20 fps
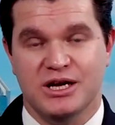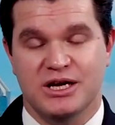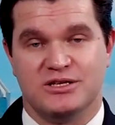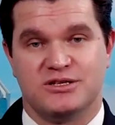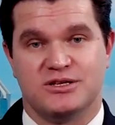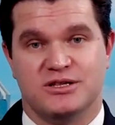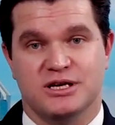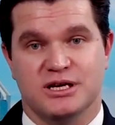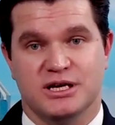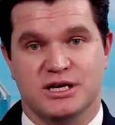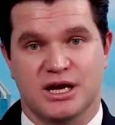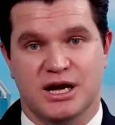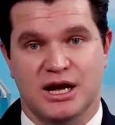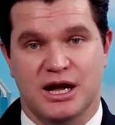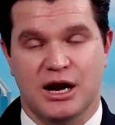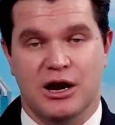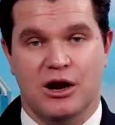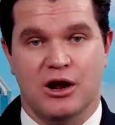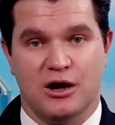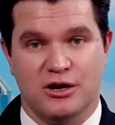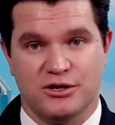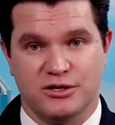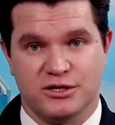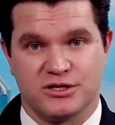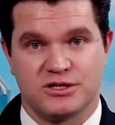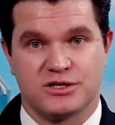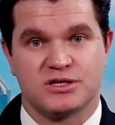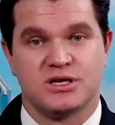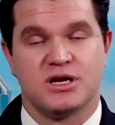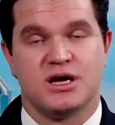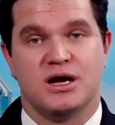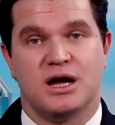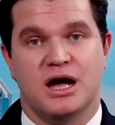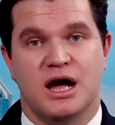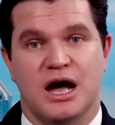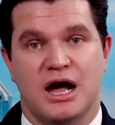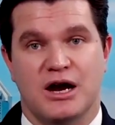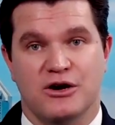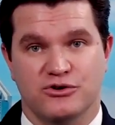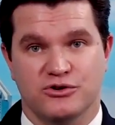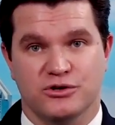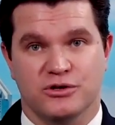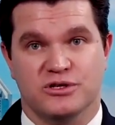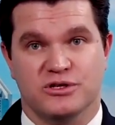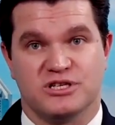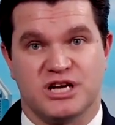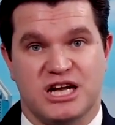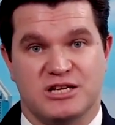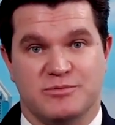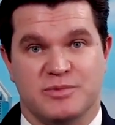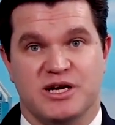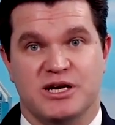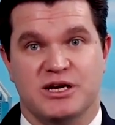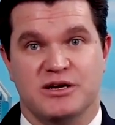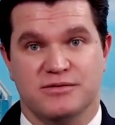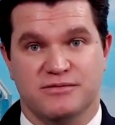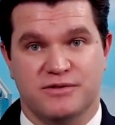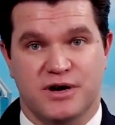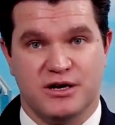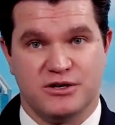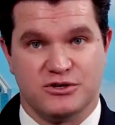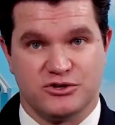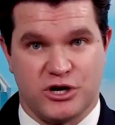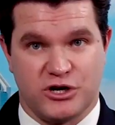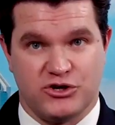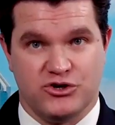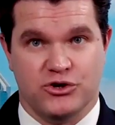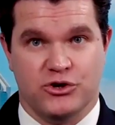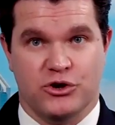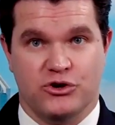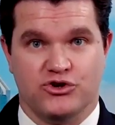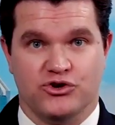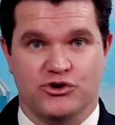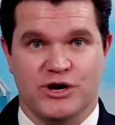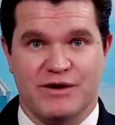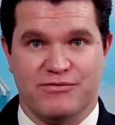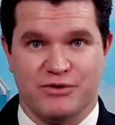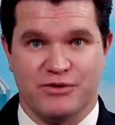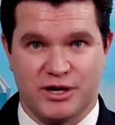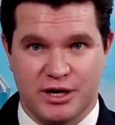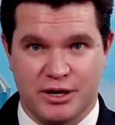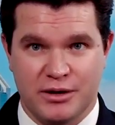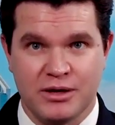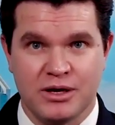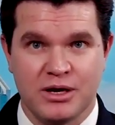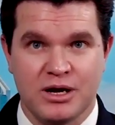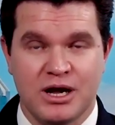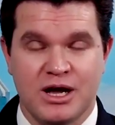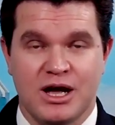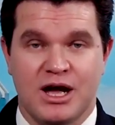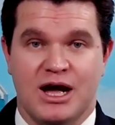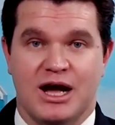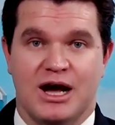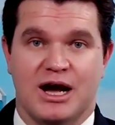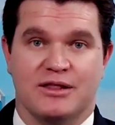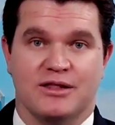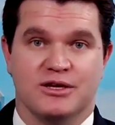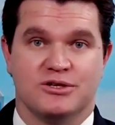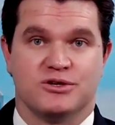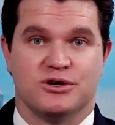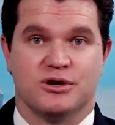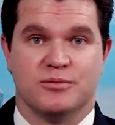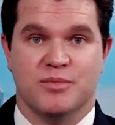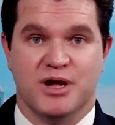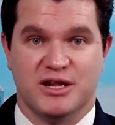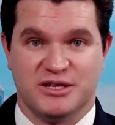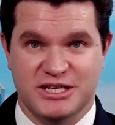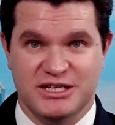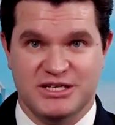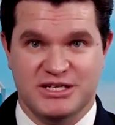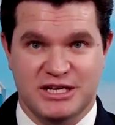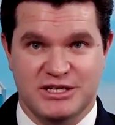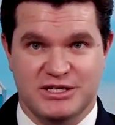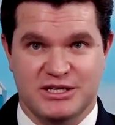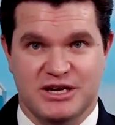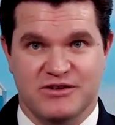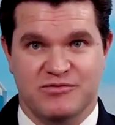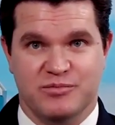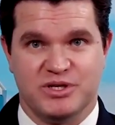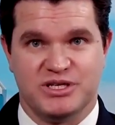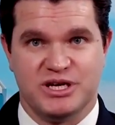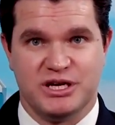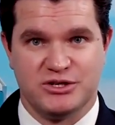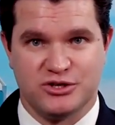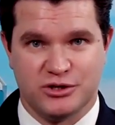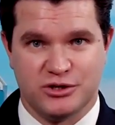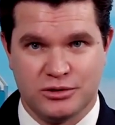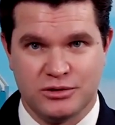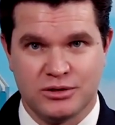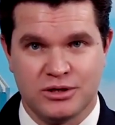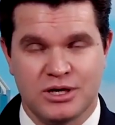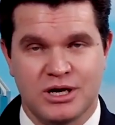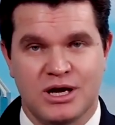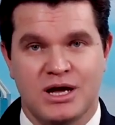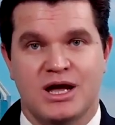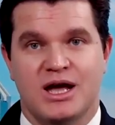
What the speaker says: It's the largest undrilled seismically defined structure in onshore Africa that's got multi-TCF potential.